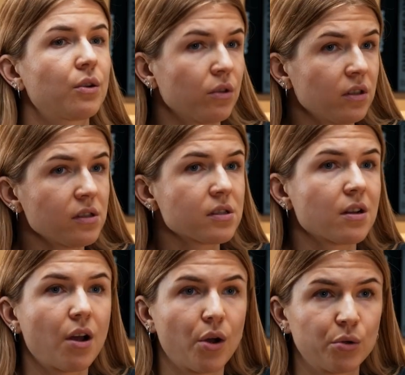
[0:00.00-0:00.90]
Google's
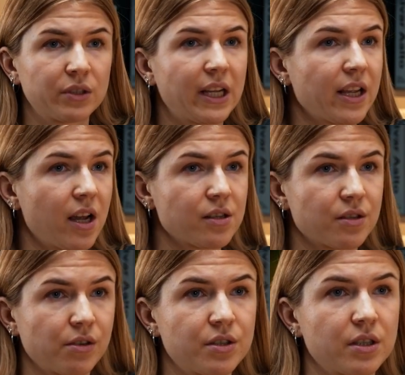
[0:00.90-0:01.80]
own AI
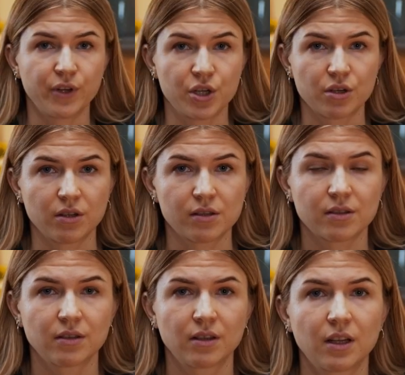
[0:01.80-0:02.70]
search
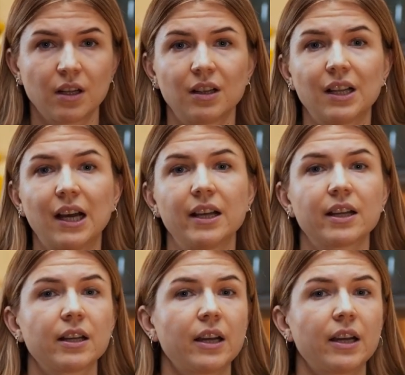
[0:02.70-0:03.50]
features, like